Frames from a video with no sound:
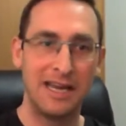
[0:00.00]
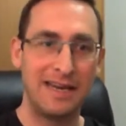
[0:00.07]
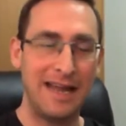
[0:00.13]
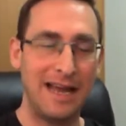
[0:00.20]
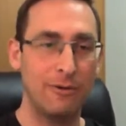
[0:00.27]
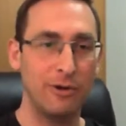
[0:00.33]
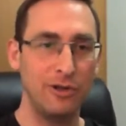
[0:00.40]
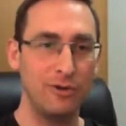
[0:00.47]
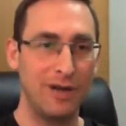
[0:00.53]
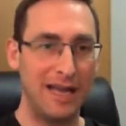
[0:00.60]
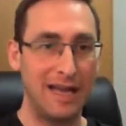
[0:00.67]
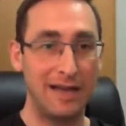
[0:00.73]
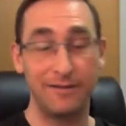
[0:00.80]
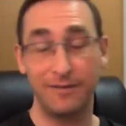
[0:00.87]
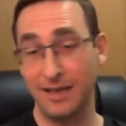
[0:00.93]
now what you
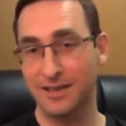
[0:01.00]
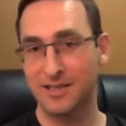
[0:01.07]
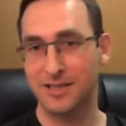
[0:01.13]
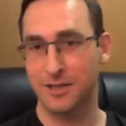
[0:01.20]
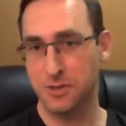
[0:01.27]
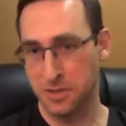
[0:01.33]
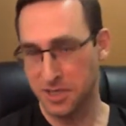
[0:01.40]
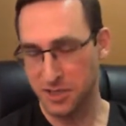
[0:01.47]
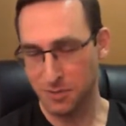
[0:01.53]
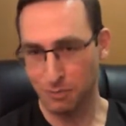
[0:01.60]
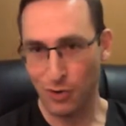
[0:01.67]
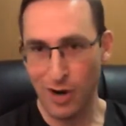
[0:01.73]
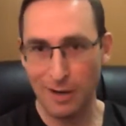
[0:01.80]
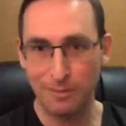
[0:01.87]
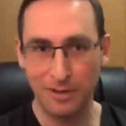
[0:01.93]
have is this
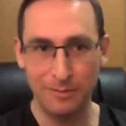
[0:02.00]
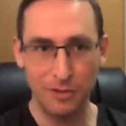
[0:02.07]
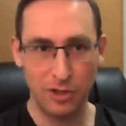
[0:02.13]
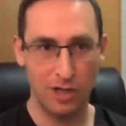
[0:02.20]
problem